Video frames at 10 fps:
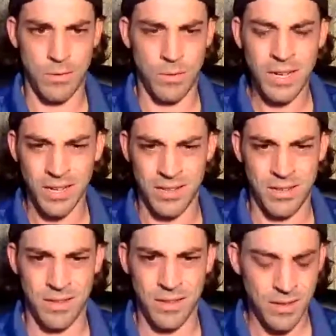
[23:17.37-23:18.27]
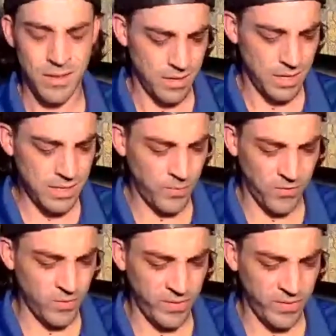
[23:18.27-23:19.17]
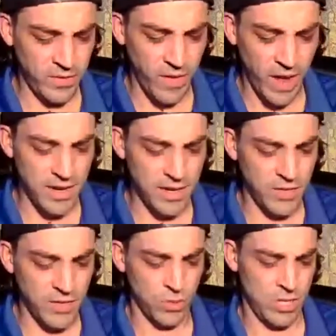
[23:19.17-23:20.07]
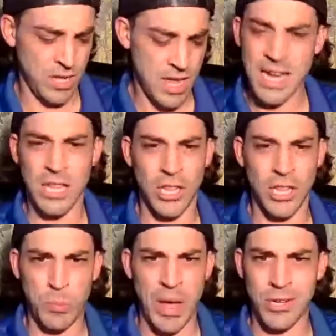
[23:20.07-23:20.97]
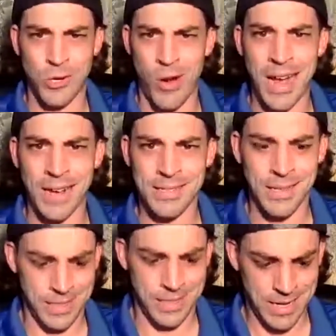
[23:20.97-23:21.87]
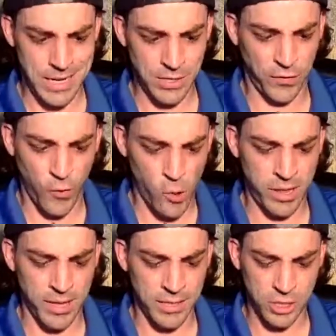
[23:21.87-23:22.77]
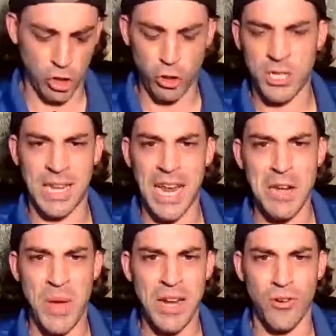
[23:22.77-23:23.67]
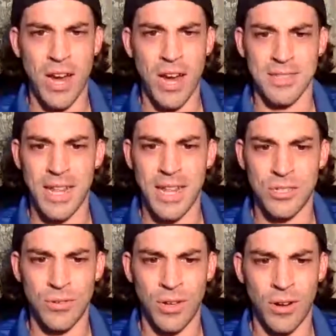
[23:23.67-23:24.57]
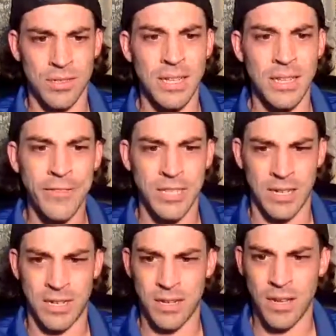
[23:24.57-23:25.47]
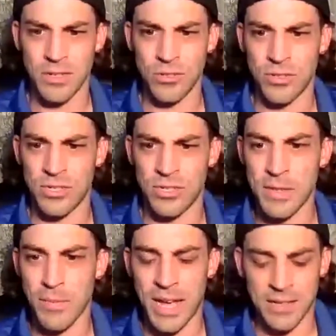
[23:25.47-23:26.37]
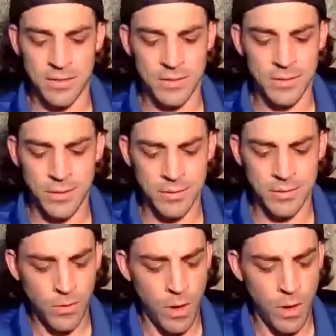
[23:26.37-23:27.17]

what? He's a perfectly fine individual, and he loves bent grass. He's 4th in strokes gained bent grass in the last 2 years. He loves it. Did you see him at the Masters 2 years ago?